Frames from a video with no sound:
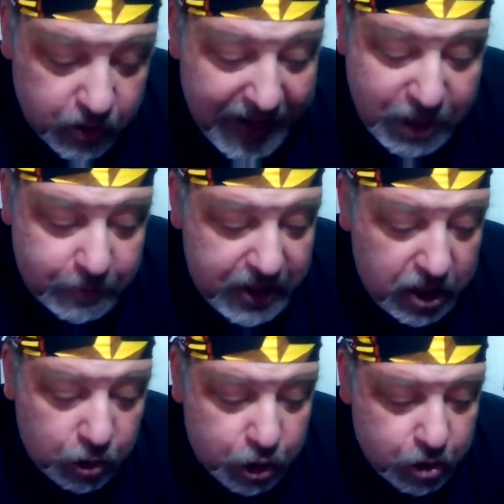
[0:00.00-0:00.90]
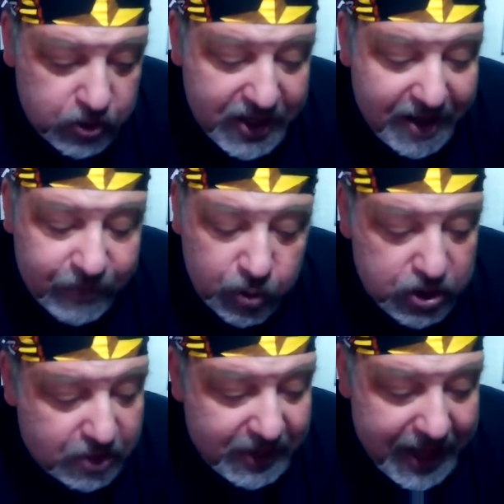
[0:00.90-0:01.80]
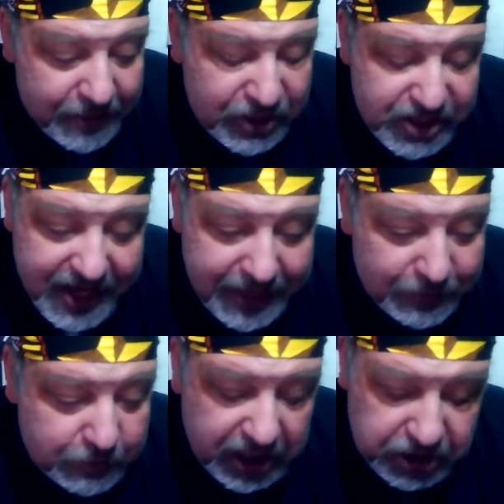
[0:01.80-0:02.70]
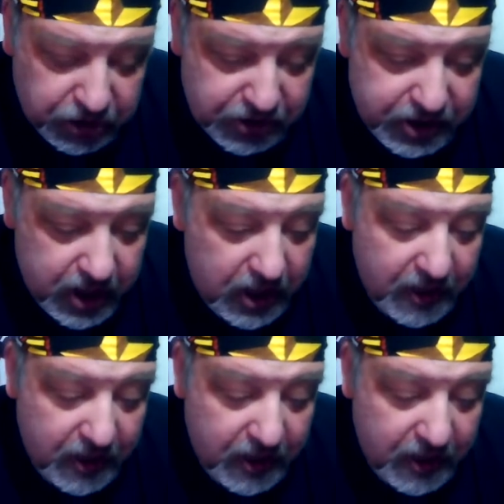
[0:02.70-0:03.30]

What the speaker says: So HBO, Showtime, doing some comedy stand-up specials.